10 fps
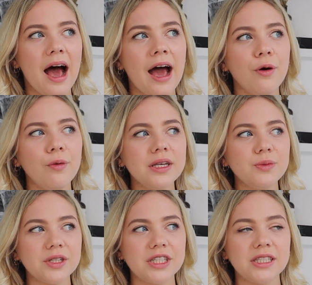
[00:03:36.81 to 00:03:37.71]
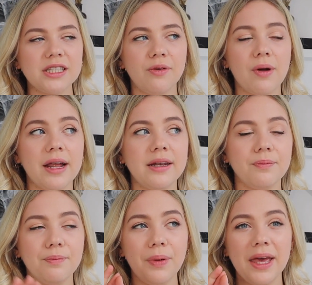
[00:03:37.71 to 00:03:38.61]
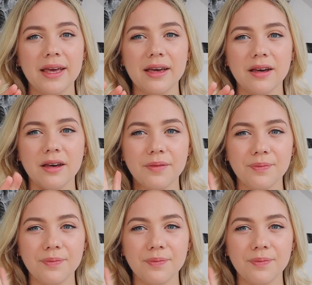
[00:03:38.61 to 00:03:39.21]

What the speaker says: I always wanted the right pink,